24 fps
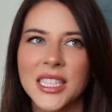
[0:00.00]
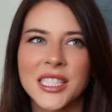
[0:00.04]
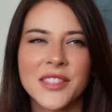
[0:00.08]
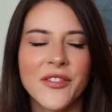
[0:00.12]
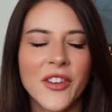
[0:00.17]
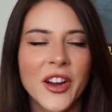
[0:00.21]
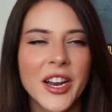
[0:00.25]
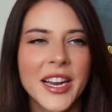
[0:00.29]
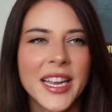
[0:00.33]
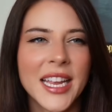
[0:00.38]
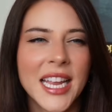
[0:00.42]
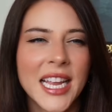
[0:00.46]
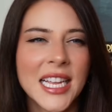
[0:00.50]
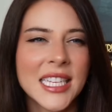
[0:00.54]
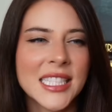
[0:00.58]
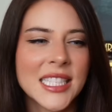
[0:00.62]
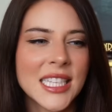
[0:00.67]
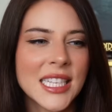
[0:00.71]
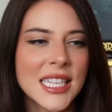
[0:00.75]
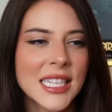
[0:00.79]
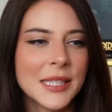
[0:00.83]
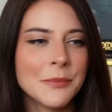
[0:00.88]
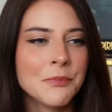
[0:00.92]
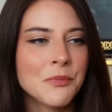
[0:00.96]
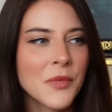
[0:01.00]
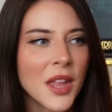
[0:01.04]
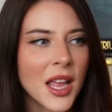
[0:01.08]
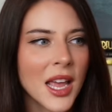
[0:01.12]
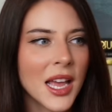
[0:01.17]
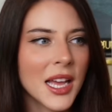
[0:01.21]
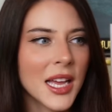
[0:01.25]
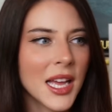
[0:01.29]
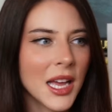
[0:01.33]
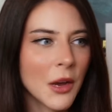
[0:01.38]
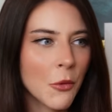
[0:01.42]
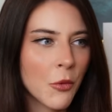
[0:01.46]
very easy
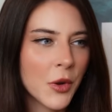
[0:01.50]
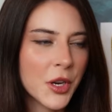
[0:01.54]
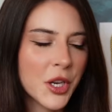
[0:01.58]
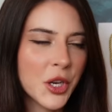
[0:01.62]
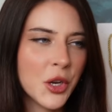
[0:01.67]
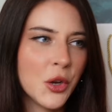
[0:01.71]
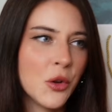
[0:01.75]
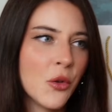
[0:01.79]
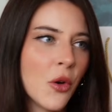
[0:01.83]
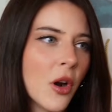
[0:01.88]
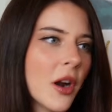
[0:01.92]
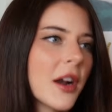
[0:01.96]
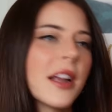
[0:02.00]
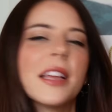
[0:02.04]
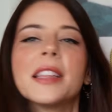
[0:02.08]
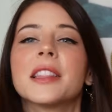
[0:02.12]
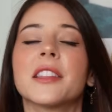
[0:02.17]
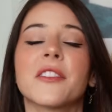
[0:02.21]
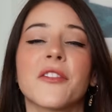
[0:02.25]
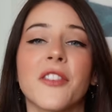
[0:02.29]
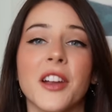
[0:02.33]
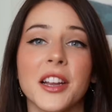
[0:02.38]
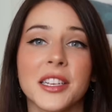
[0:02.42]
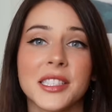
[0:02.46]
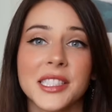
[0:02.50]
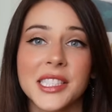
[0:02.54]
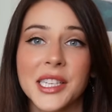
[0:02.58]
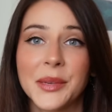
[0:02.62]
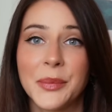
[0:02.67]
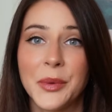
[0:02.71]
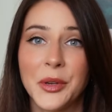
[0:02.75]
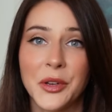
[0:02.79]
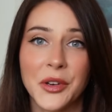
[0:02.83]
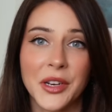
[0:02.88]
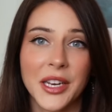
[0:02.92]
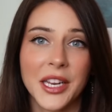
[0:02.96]
when you are in the fragrance
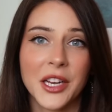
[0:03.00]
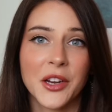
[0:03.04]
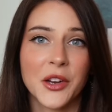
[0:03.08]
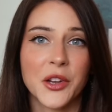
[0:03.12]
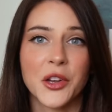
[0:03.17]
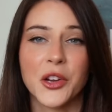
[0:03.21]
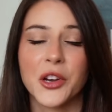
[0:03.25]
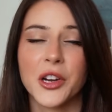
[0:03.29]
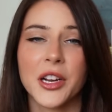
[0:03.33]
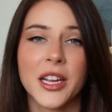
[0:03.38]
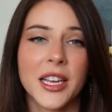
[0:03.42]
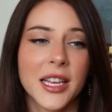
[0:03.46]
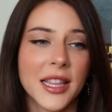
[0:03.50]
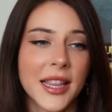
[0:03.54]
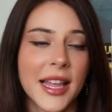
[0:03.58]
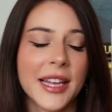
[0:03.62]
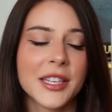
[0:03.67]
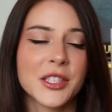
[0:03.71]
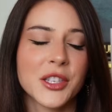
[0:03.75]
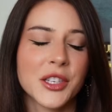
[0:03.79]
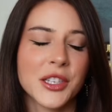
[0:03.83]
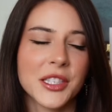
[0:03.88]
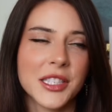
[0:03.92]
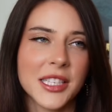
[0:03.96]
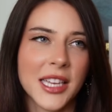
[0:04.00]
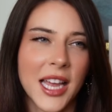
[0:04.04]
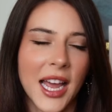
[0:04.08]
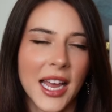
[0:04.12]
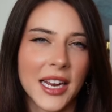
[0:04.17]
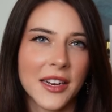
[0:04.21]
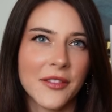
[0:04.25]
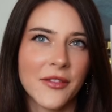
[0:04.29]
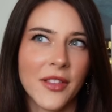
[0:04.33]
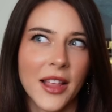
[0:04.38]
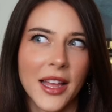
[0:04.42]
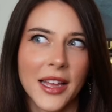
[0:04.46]
community or you're a collector to
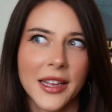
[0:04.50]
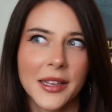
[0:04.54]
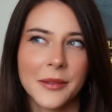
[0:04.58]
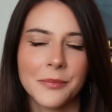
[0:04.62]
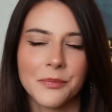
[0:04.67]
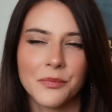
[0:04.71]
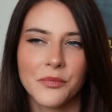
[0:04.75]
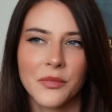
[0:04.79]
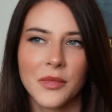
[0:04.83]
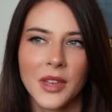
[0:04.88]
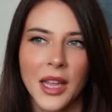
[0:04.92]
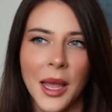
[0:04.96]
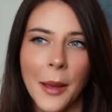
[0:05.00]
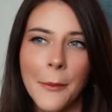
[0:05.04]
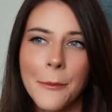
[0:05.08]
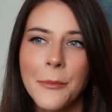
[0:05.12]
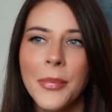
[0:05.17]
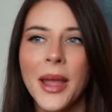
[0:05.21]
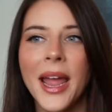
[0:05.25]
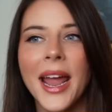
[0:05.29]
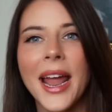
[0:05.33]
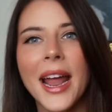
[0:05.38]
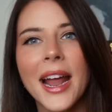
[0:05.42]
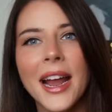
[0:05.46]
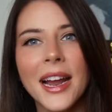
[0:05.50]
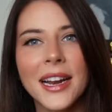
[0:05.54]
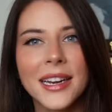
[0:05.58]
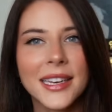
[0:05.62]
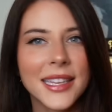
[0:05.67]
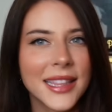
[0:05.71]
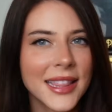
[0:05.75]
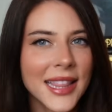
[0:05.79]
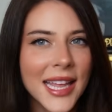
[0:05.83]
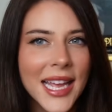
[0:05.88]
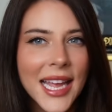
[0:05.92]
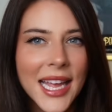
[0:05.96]
kind of like compare
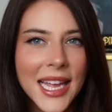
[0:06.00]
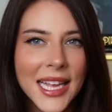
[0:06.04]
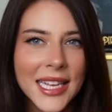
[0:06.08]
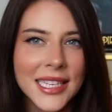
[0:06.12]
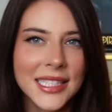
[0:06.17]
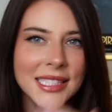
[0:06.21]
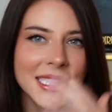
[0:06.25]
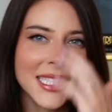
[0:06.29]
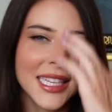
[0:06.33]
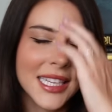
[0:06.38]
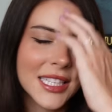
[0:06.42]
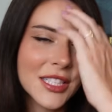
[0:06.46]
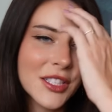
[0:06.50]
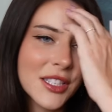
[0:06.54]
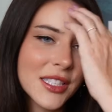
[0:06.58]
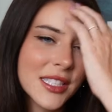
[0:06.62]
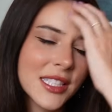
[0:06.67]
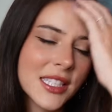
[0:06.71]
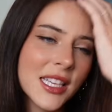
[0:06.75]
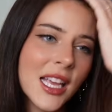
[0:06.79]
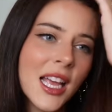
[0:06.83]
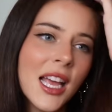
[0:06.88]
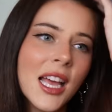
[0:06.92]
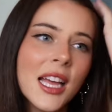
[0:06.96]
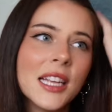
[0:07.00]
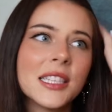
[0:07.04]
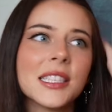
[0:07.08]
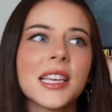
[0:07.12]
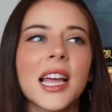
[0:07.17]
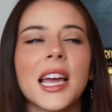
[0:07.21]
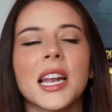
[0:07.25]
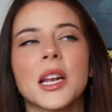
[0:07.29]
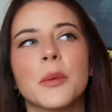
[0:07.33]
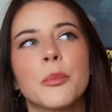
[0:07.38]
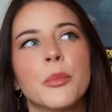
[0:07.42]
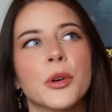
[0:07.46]
to things and just to
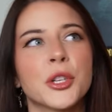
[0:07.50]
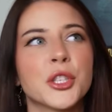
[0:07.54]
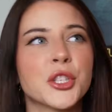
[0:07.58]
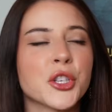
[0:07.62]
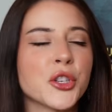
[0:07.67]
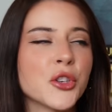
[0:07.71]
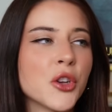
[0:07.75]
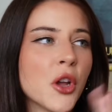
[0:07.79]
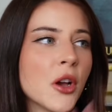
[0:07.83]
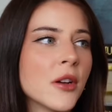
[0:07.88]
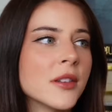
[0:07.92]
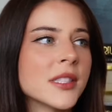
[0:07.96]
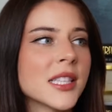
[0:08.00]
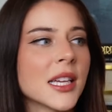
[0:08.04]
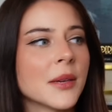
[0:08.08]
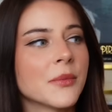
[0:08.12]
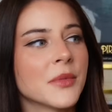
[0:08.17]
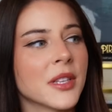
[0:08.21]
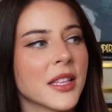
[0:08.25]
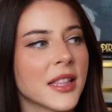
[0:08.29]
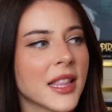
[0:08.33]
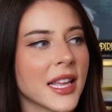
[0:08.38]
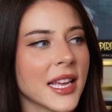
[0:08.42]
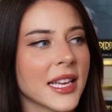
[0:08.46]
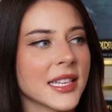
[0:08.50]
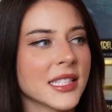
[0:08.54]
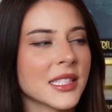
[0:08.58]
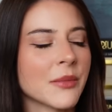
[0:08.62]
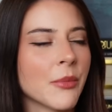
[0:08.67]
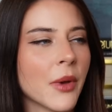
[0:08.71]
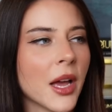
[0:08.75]
kind of put your nose up to things.